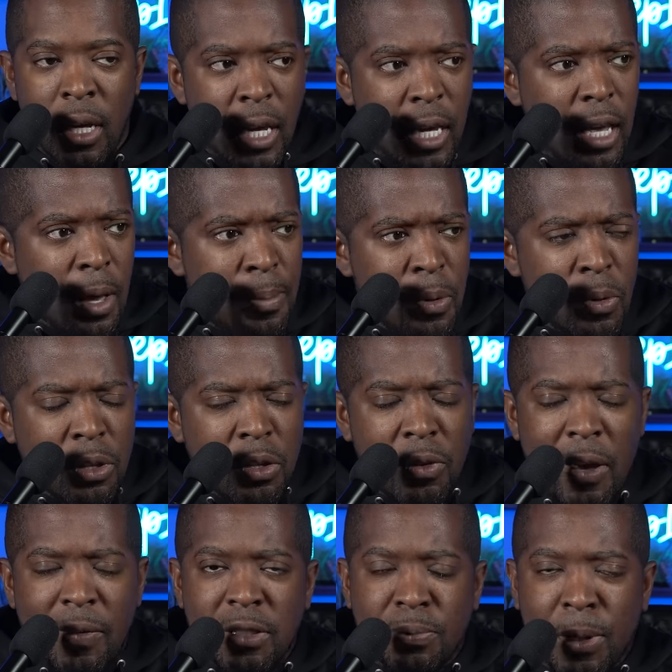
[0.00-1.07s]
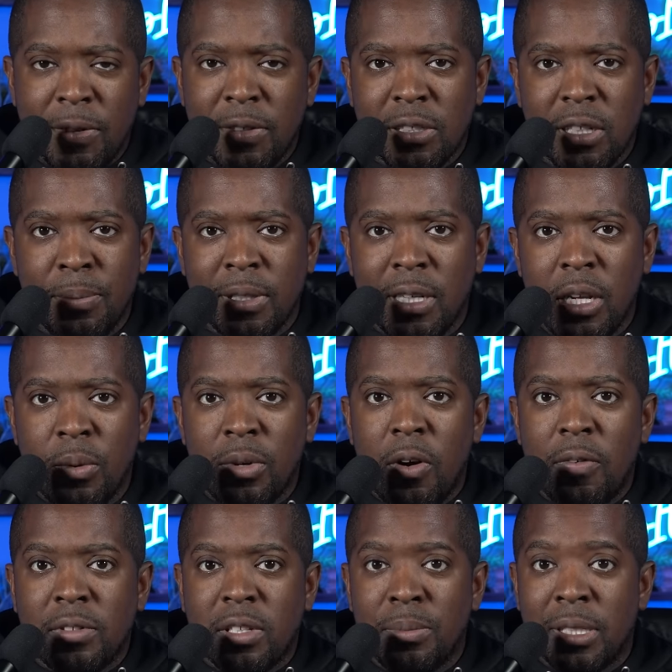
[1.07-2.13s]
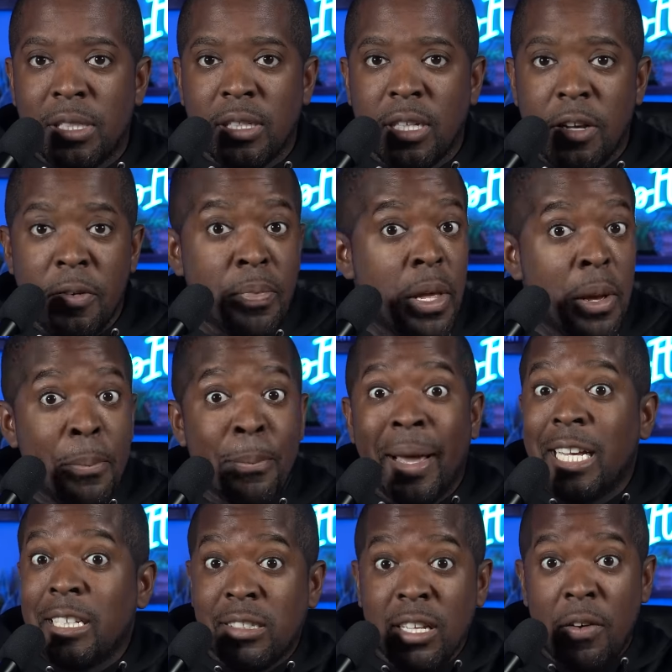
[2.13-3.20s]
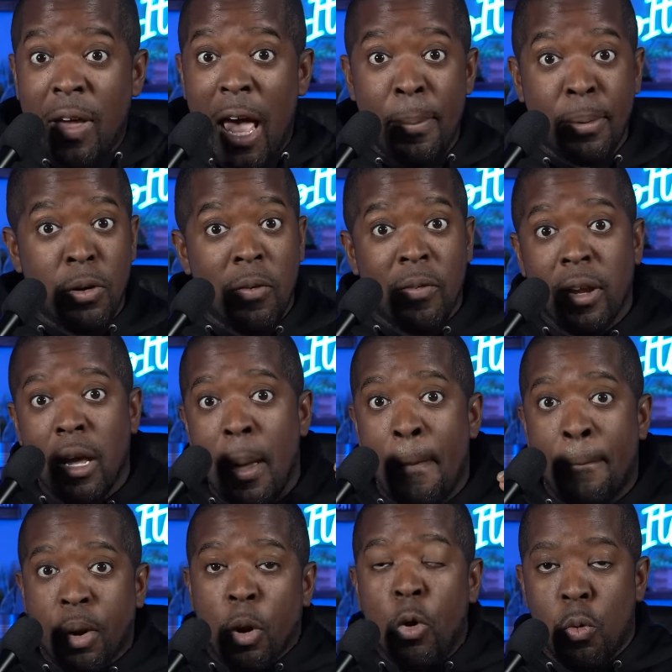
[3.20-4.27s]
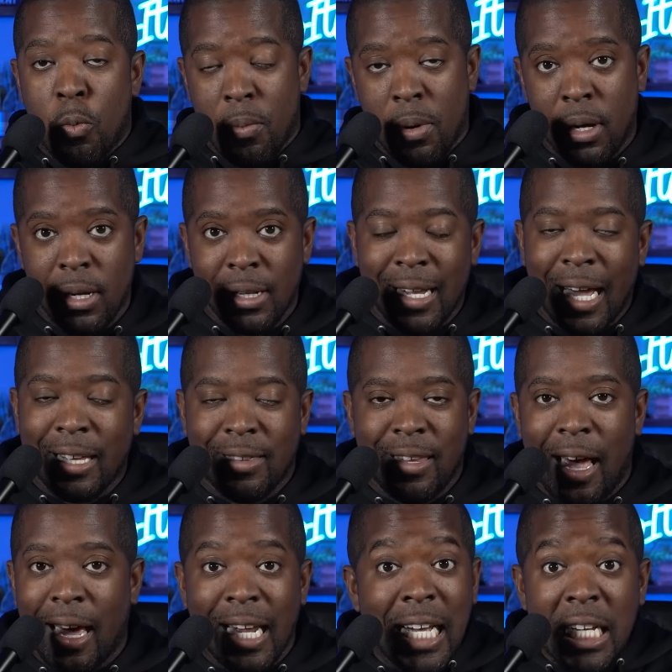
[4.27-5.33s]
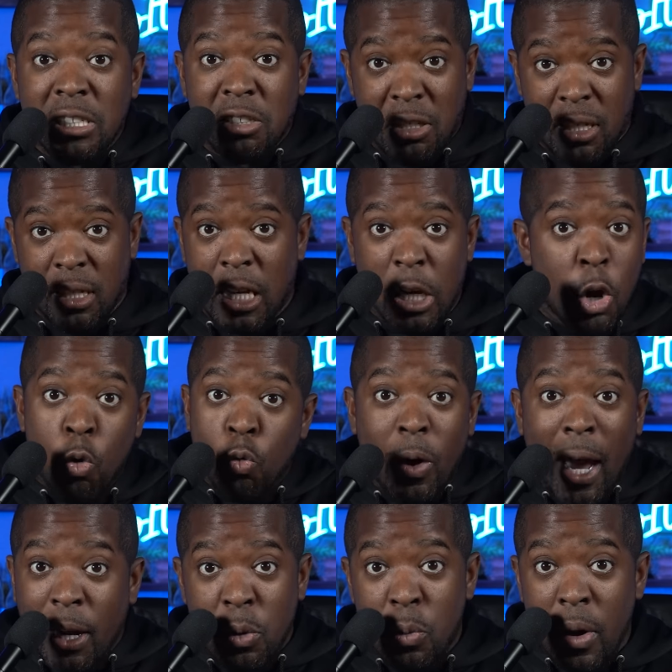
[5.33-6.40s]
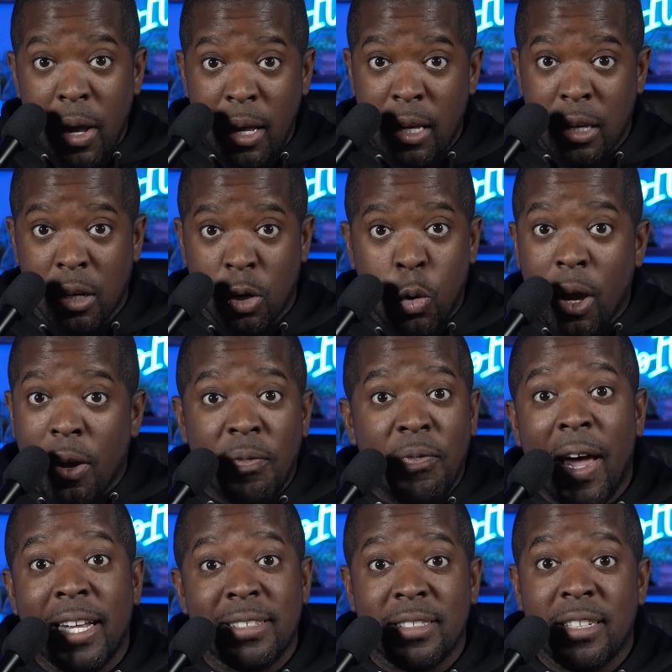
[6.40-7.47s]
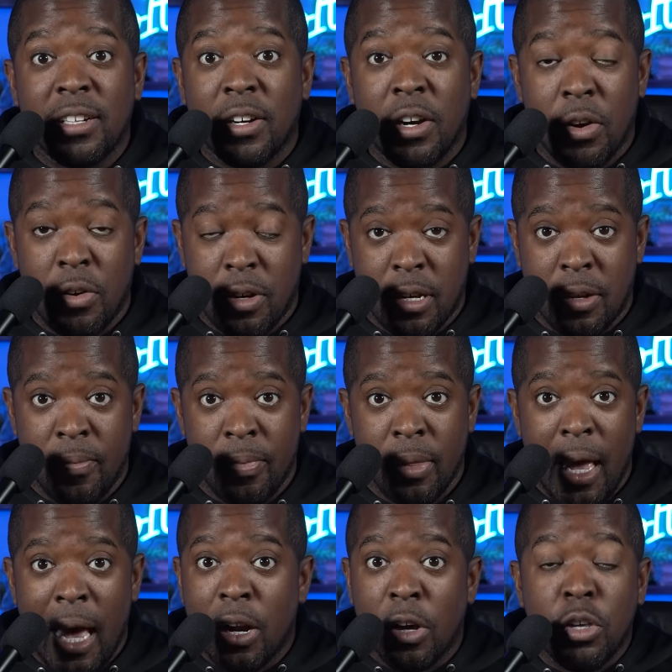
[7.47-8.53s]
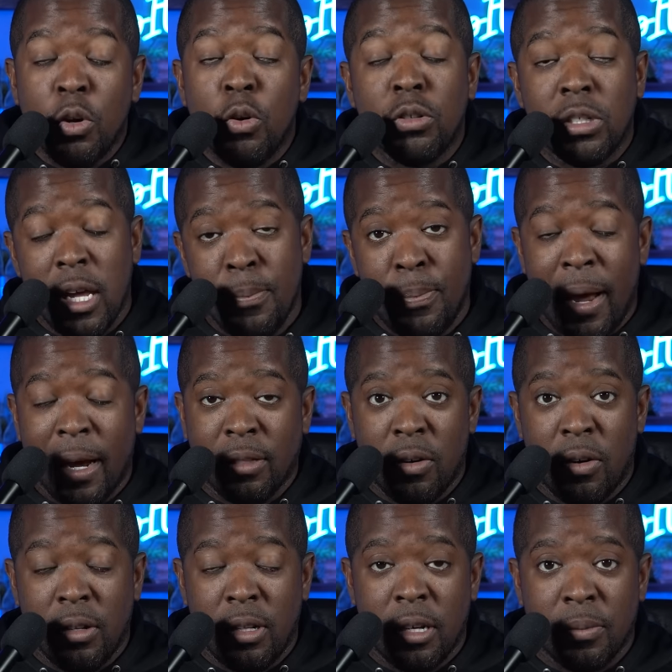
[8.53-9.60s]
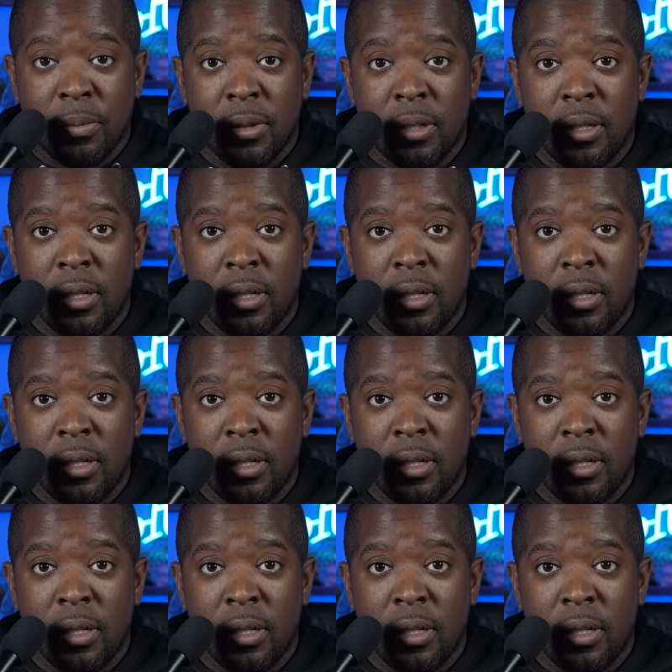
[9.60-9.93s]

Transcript: He had been with the Ravens previously, but then he went over to Michigan, made stuff happen over there. Boom, like that, instantly, right away, quick, fast, and in a hurry. Had a huge impact on them.